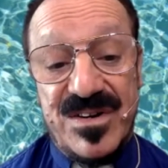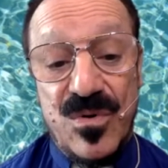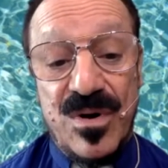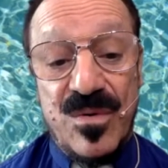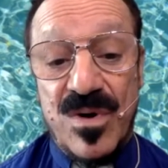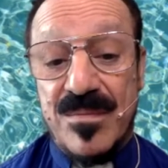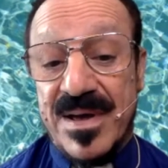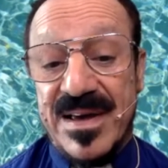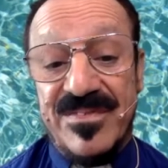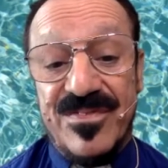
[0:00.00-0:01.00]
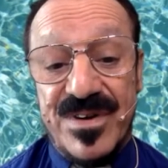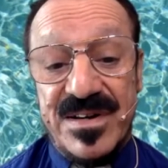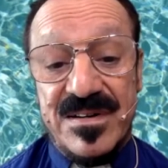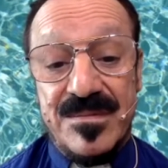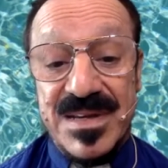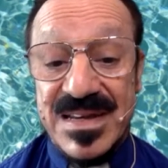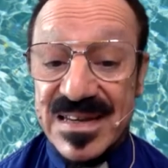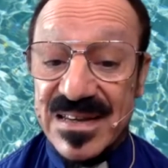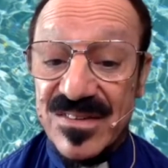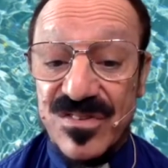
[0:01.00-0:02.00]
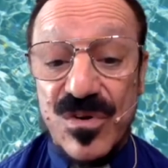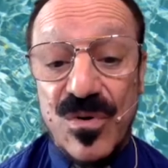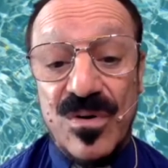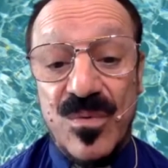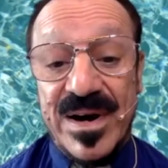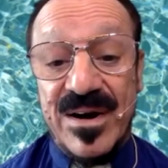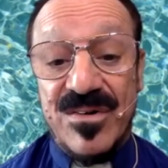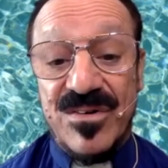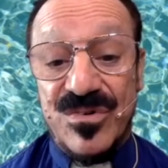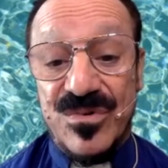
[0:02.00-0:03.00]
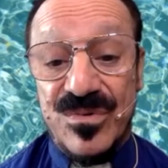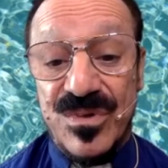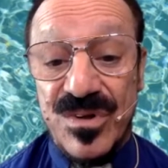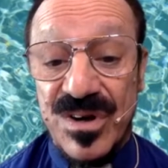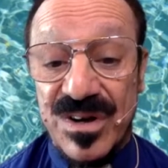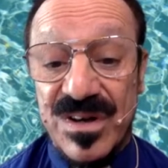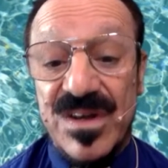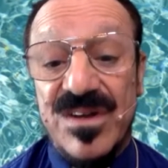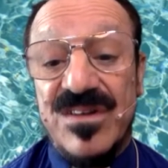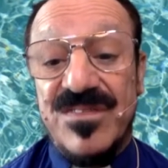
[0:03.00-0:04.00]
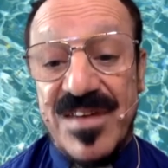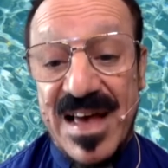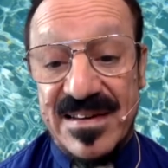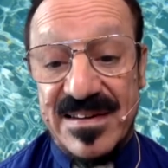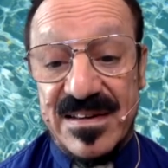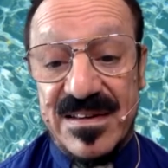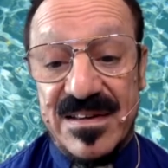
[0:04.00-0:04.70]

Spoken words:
nor what my freedom is, nor where to look to find it.